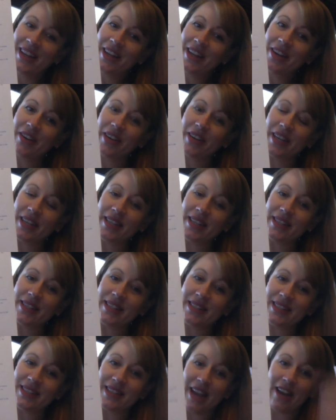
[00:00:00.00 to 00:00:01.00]

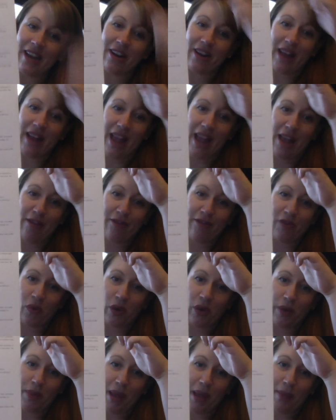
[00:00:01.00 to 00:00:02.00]
Korea's standard
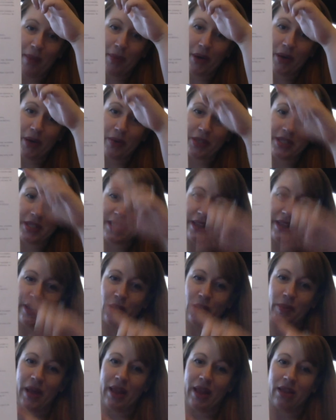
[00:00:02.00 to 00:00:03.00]
A4 paper, which is a little
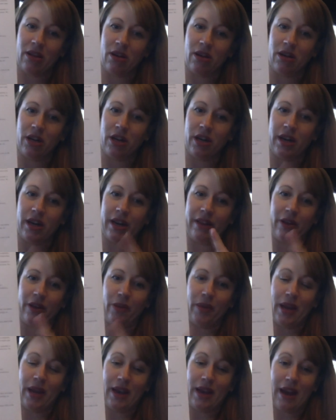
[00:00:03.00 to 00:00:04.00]
bit longer and a little
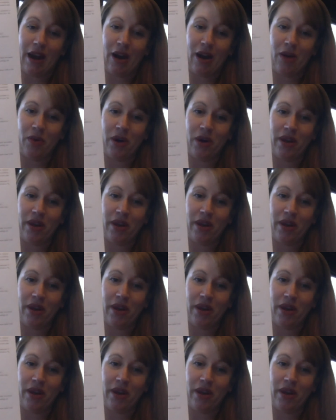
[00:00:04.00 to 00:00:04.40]
bit narrower